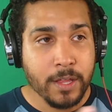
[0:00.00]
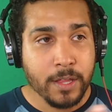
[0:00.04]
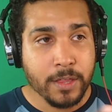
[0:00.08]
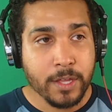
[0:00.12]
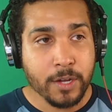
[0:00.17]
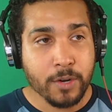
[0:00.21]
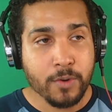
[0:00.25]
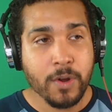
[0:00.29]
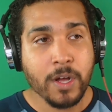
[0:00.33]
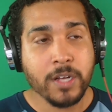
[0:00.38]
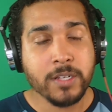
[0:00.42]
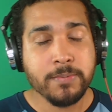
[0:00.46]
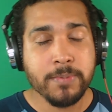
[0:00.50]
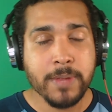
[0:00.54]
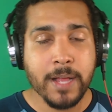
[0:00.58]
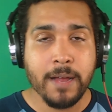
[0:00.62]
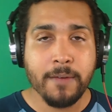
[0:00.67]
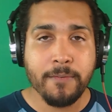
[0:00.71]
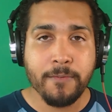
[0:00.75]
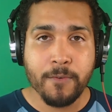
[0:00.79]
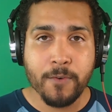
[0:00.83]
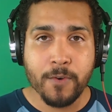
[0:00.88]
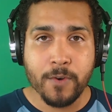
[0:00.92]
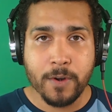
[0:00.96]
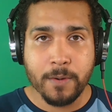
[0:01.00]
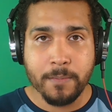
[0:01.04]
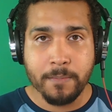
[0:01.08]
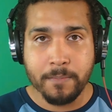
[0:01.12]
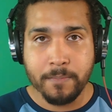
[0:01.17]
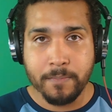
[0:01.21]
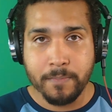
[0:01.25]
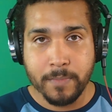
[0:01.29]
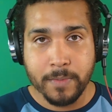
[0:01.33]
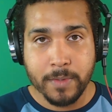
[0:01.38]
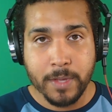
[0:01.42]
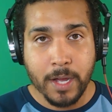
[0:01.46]
the
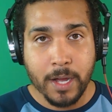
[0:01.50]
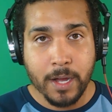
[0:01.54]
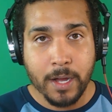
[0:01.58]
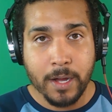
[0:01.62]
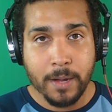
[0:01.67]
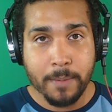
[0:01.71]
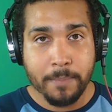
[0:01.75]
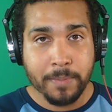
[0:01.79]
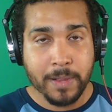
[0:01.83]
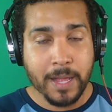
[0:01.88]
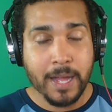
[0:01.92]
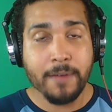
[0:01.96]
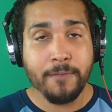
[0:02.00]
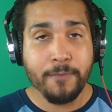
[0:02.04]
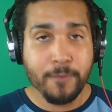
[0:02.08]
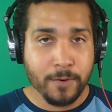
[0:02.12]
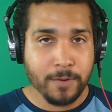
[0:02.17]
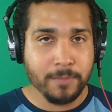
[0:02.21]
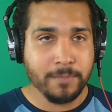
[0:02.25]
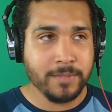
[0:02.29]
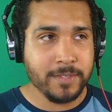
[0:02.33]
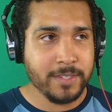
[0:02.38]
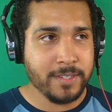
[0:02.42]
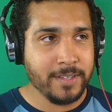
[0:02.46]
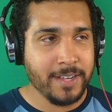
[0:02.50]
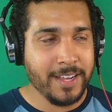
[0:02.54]
cross-platform platforms,